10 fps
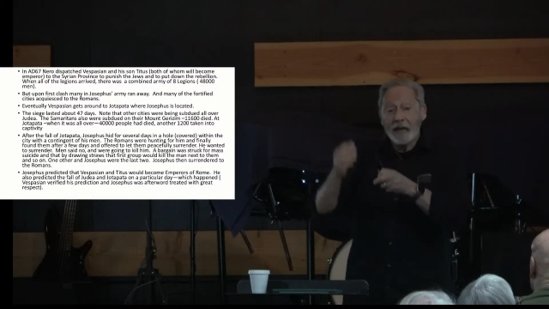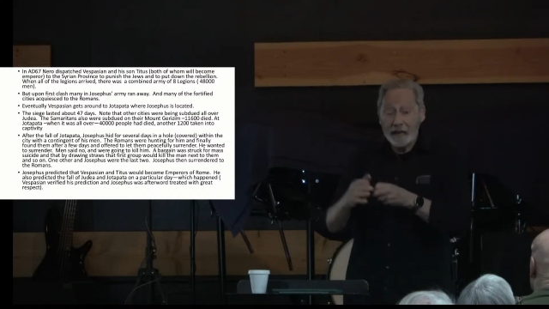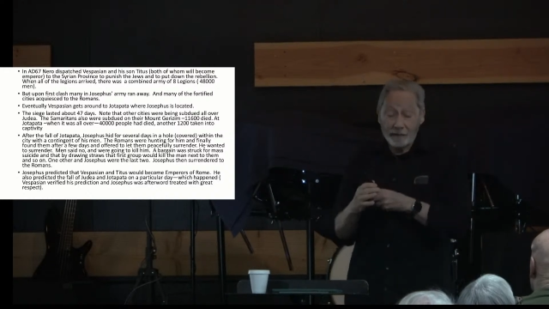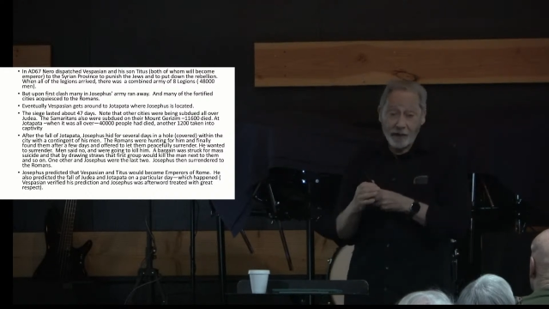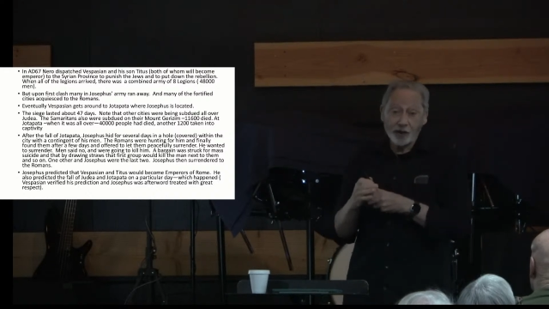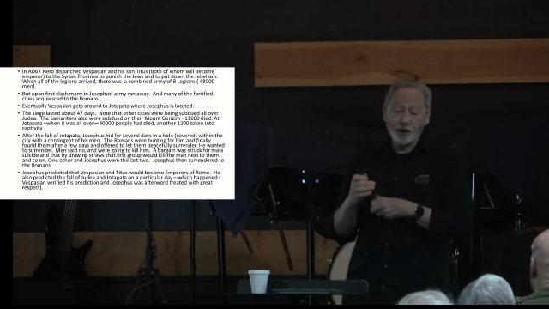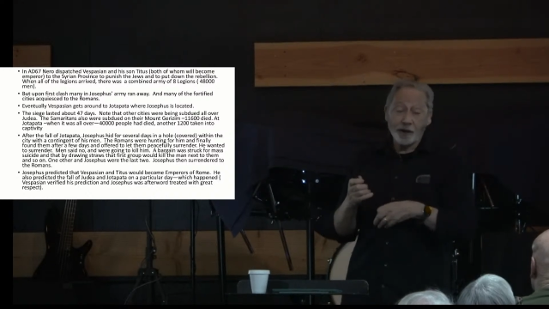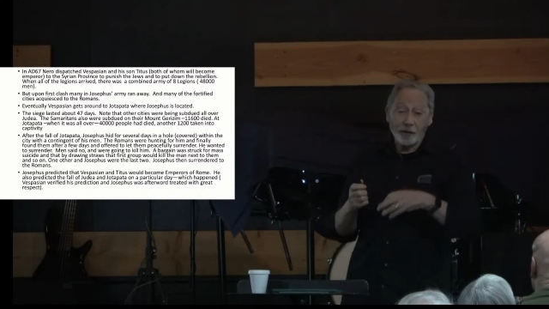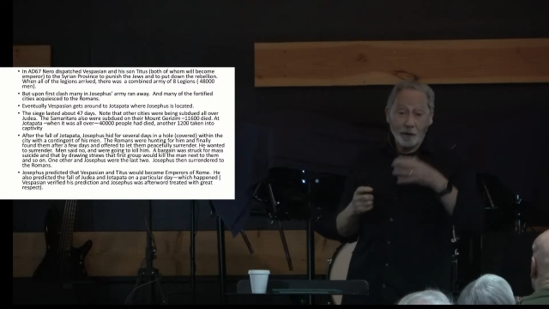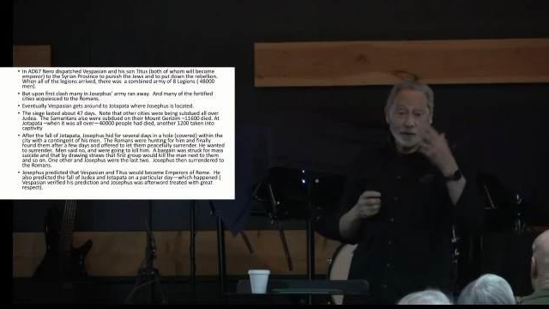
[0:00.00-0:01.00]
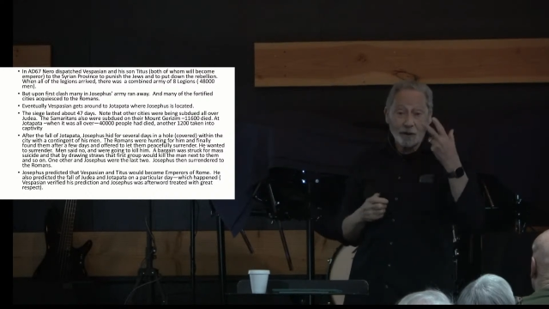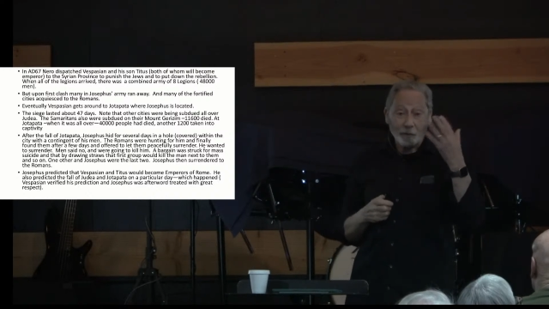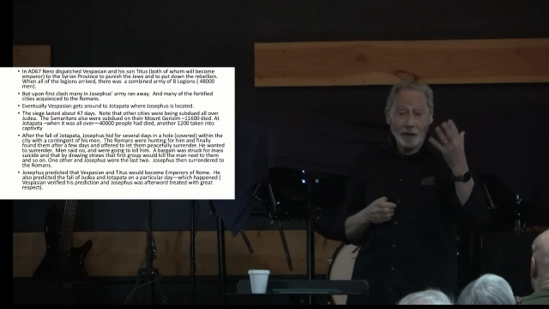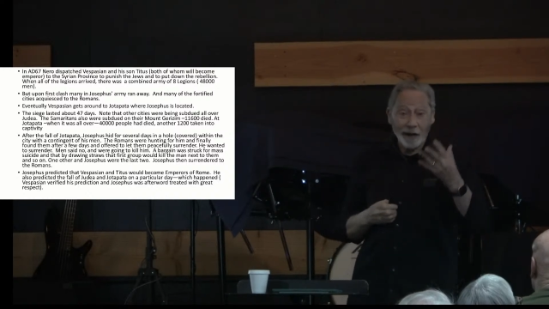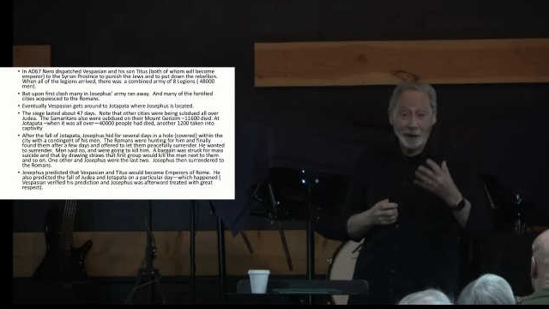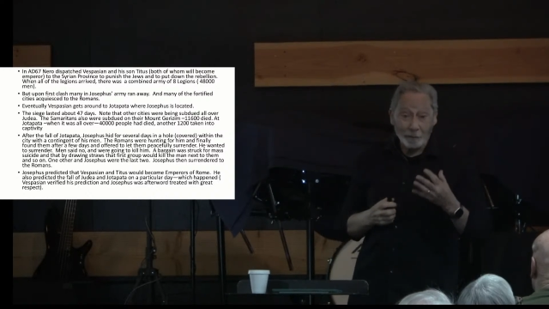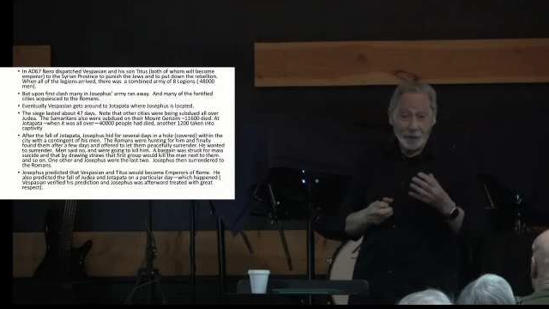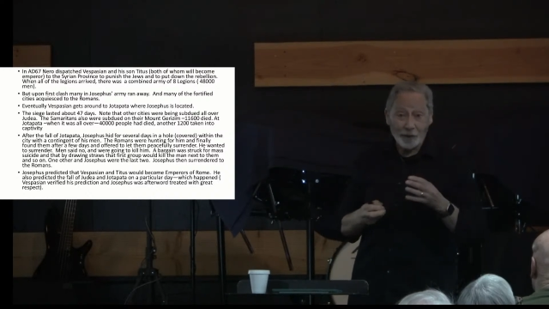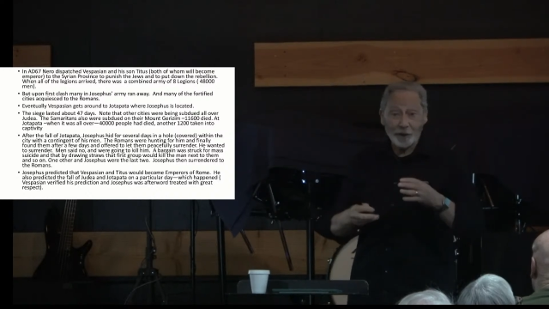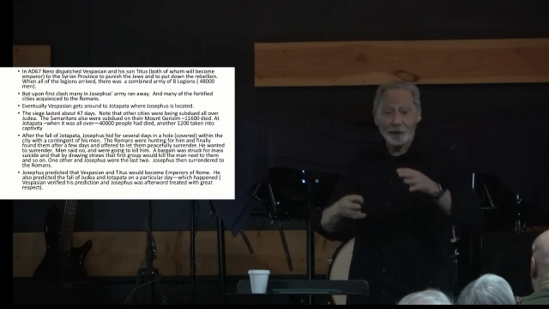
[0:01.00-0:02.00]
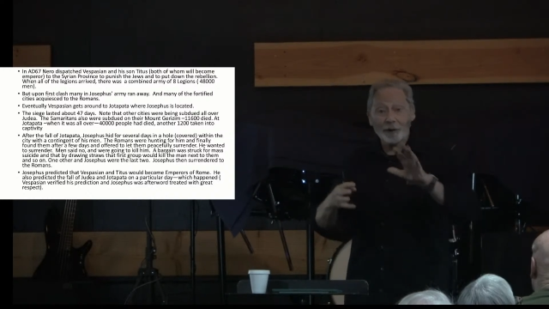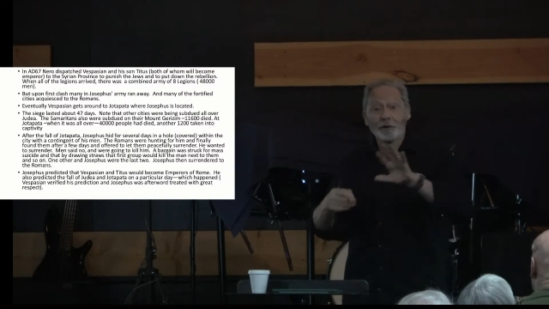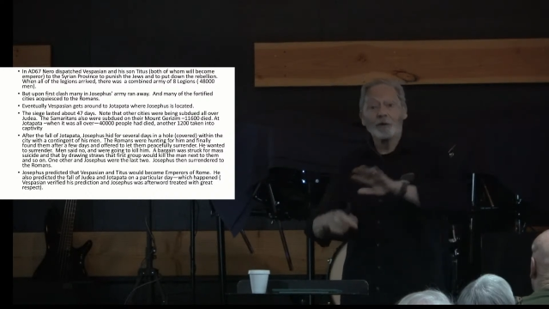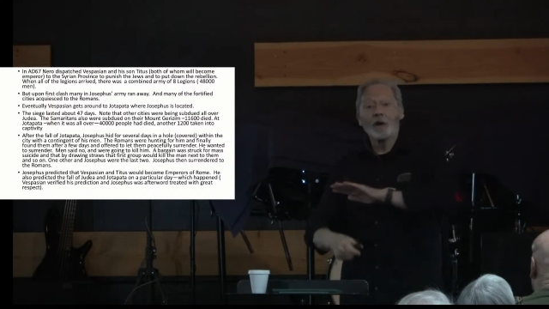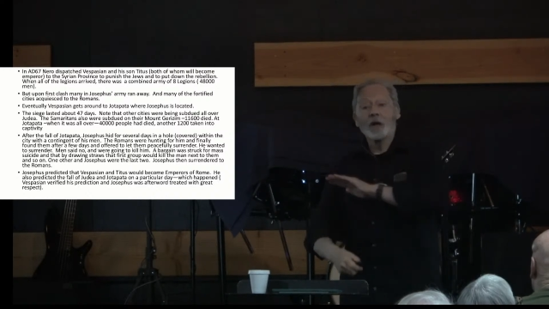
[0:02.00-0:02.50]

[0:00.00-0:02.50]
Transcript: Eventually, of course, they run out of material,